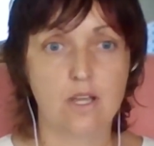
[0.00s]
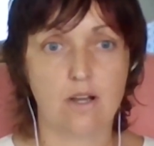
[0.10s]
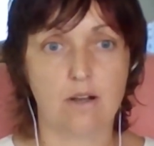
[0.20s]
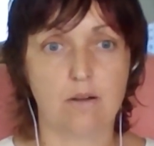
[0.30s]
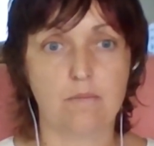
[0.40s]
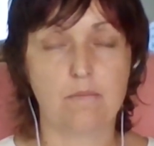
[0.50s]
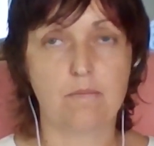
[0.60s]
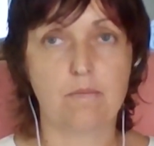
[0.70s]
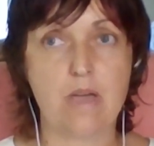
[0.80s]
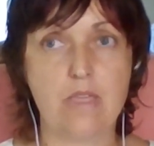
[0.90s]
And
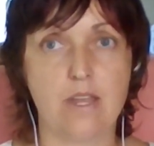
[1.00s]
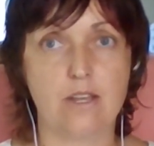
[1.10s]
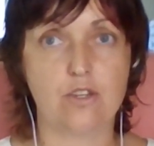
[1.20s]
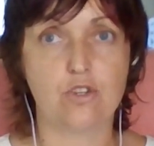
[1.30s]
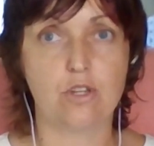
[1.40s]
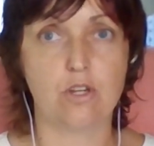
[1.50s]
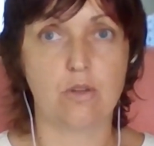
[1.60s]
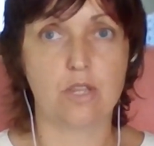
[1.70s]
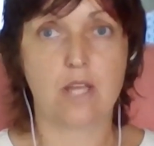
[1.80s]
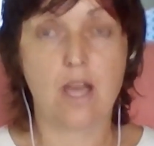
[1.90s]
then,
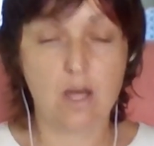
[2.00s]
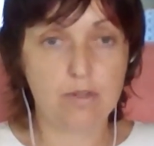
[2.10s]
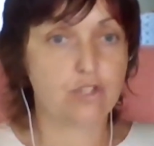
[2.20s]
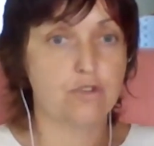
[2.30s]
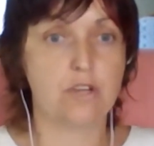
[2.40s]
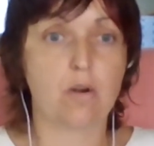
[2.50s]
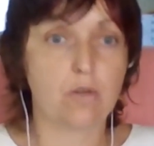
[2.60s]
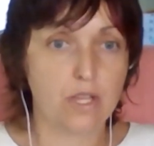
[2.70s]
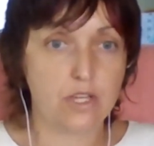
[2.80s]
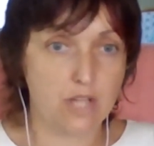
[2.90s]
that help us to narrow
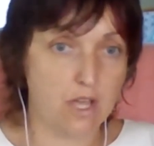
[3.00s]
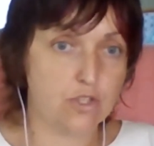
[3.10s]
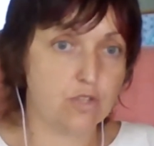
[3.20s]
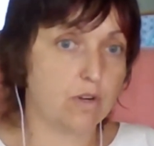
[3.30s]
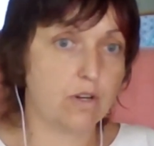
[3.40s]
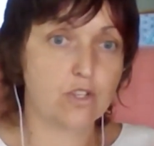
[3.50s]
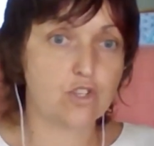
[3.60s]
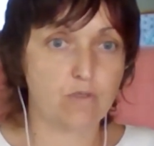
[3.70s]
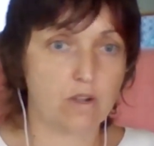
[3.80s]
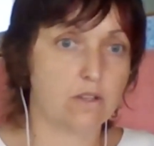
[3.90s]
things down so we're not
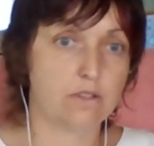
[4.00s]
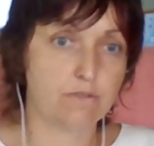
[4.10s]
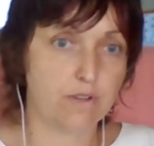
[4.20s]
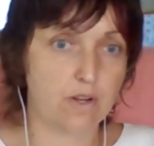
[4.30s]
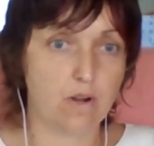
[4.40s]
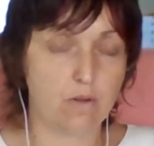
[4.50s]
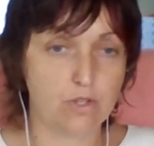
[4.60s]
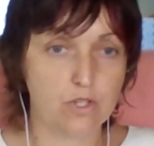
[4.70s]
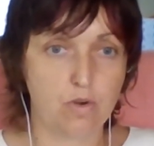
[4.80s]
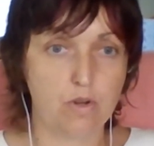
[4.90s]
struggling to figure out
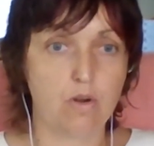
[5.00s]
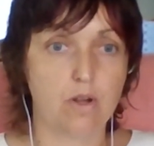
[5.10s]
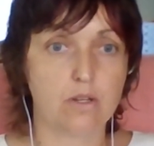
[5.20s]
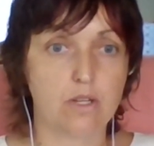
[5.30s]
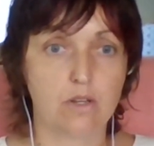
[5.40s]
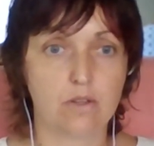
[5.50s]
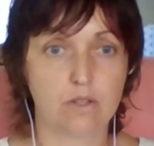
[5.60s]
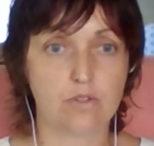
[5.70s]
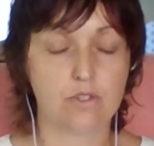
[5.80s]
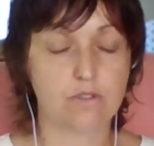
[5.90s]
what's going on.
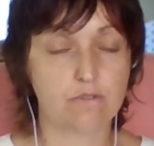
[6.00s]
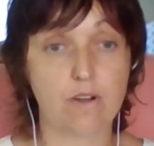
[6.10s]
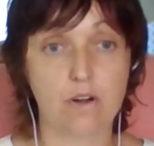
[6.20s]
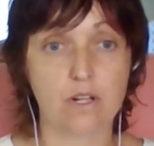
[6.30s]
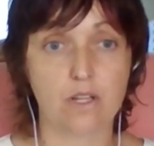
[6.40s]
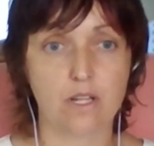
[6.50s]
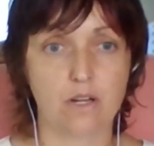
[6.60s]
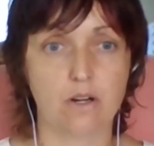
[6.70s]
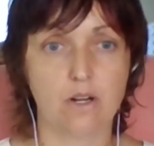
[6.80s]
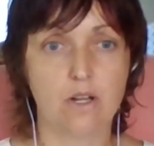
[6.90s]
That was just very
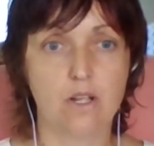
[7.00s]
clear.